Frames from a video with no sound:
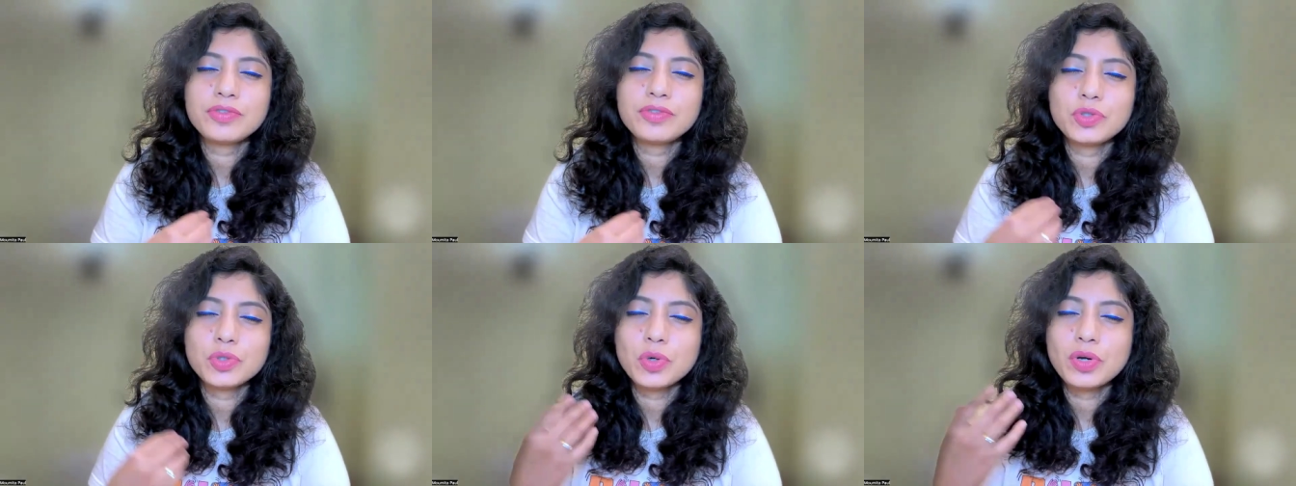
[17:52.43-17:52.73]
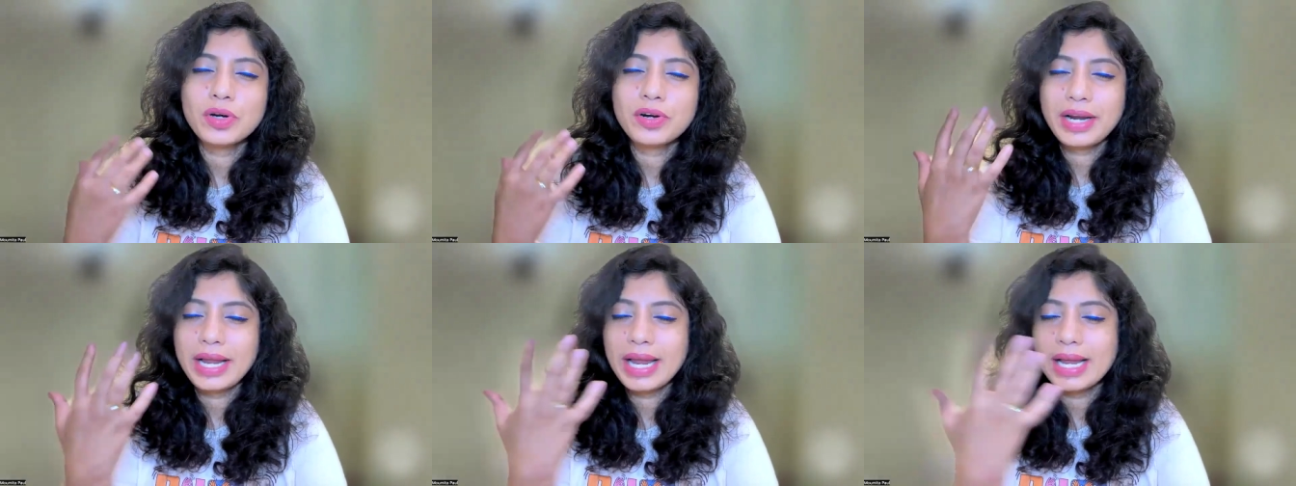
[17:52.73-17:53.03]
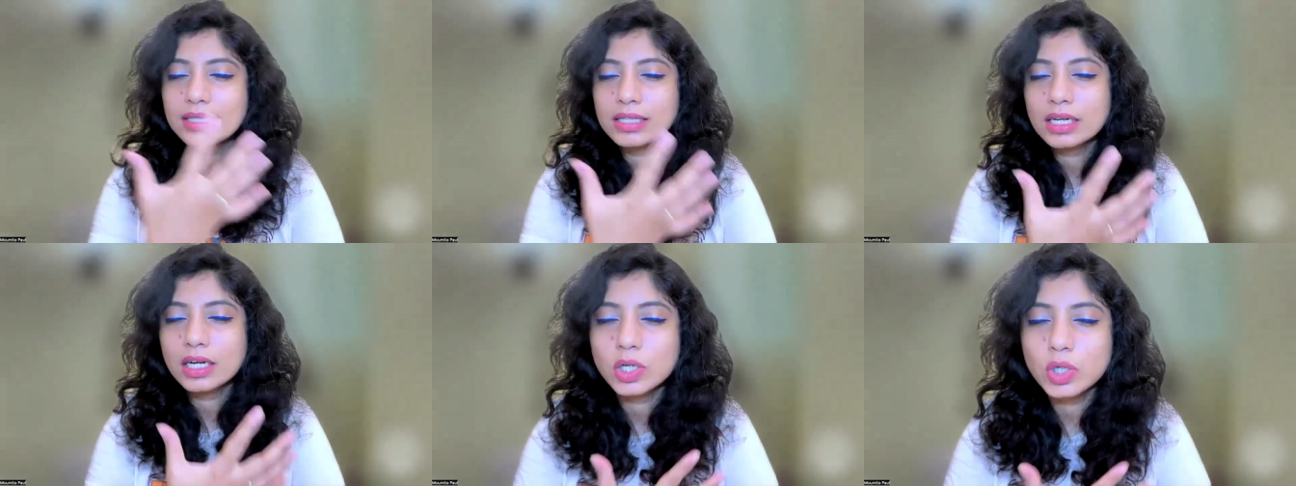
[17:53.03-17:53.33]
to
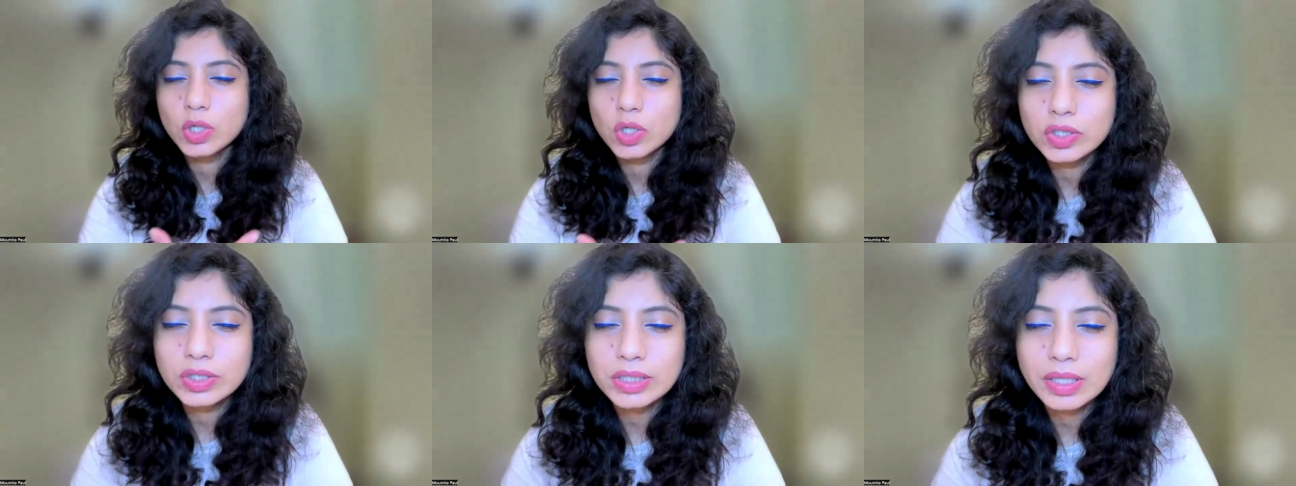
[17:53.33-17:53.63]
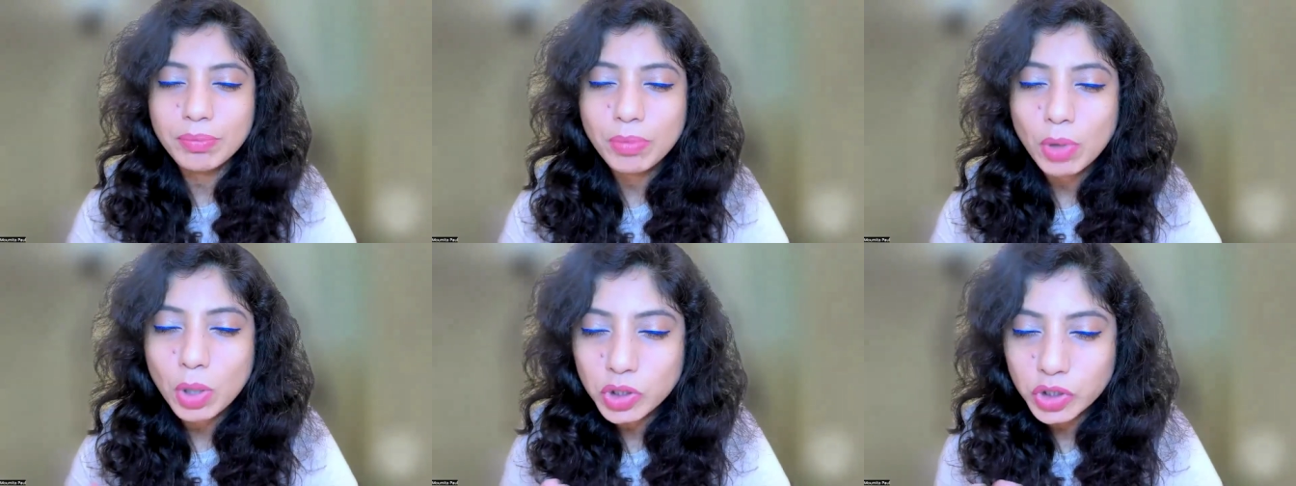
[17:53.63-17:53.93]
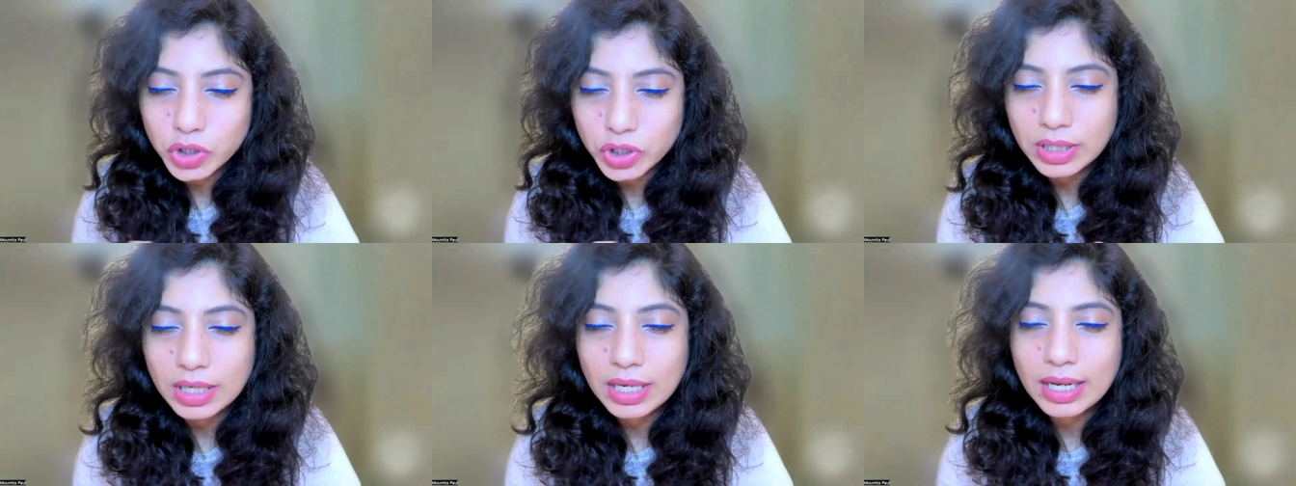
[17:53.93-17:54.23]
create a good
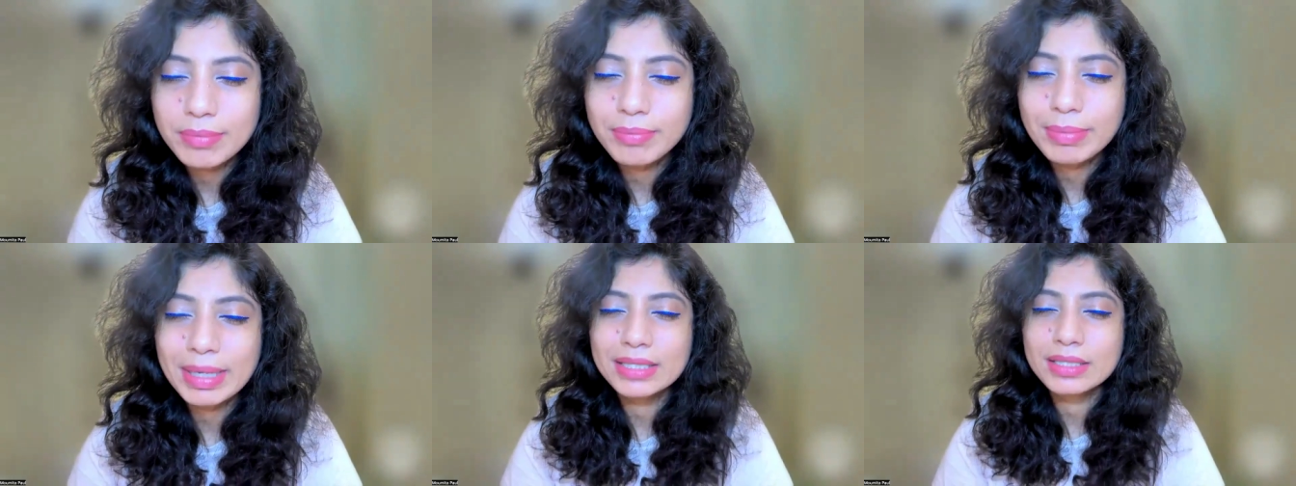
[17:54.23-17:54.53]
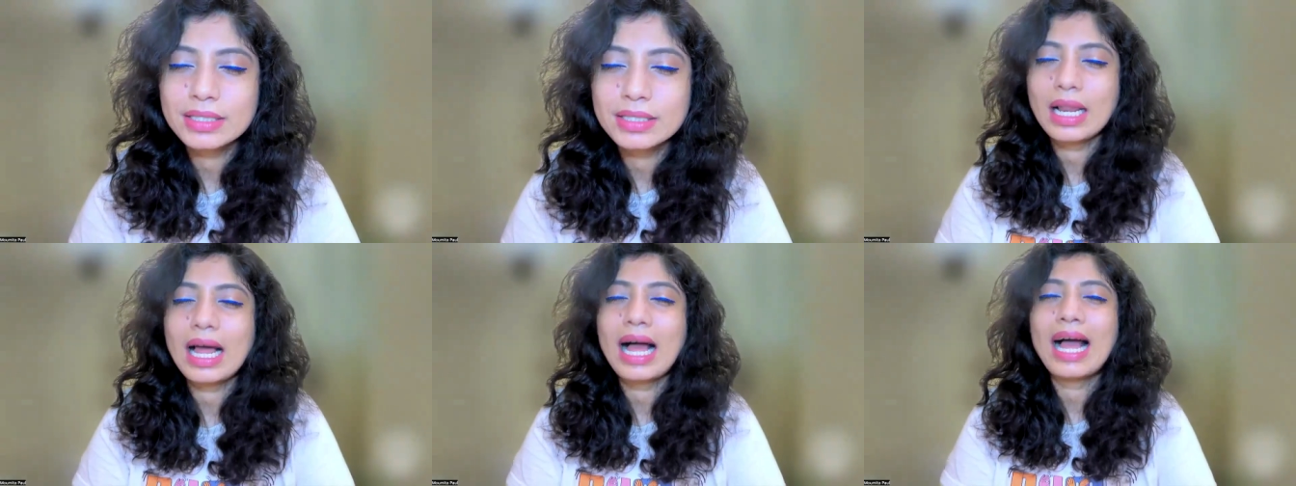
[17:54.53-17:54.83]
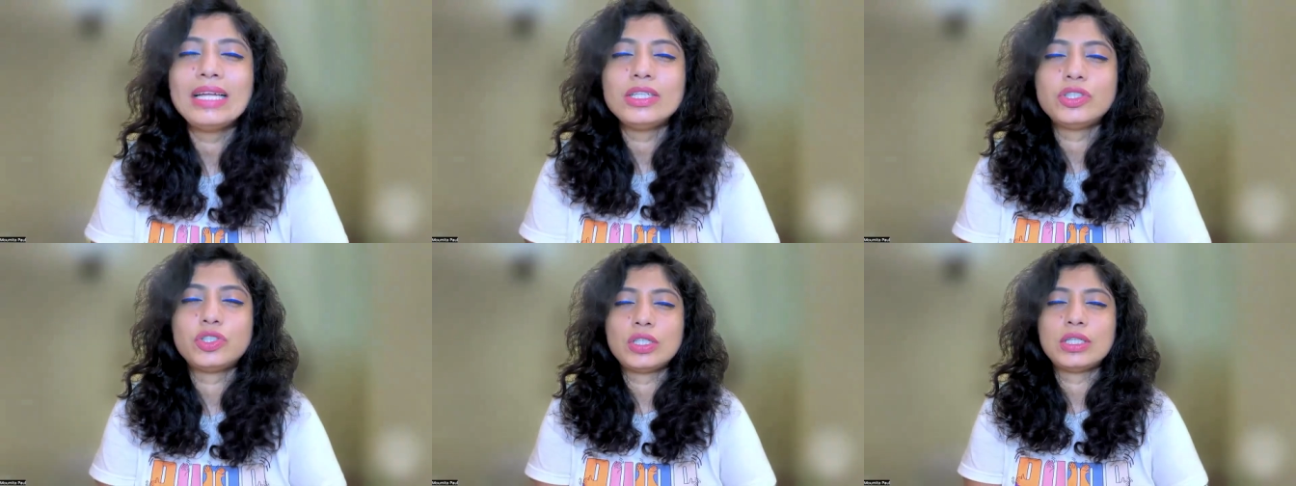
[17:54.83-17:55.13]
emotional and mental
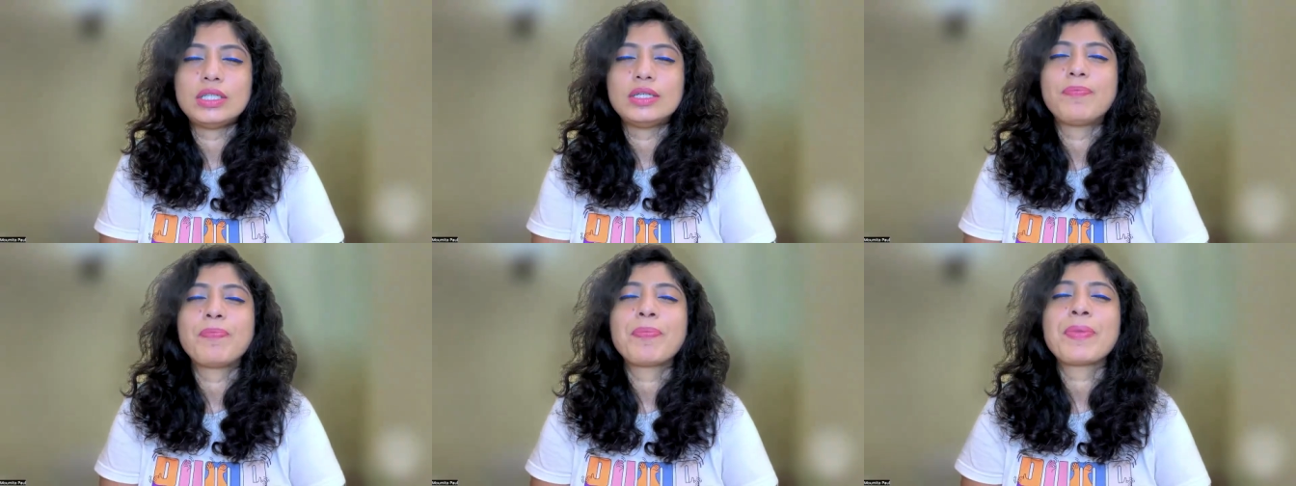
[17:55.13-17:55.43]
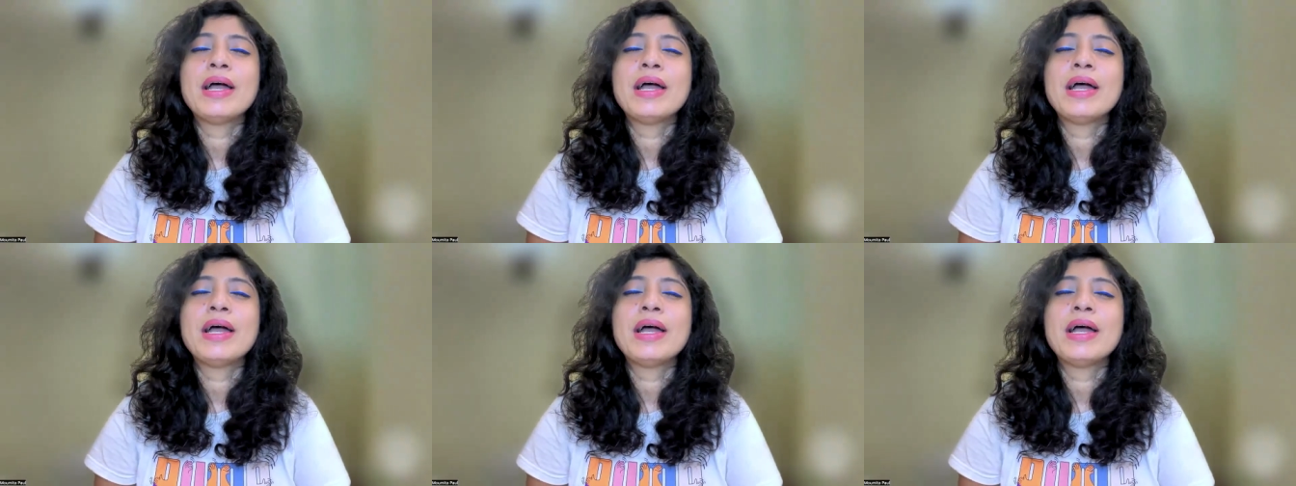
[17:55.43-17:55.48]
hygiene.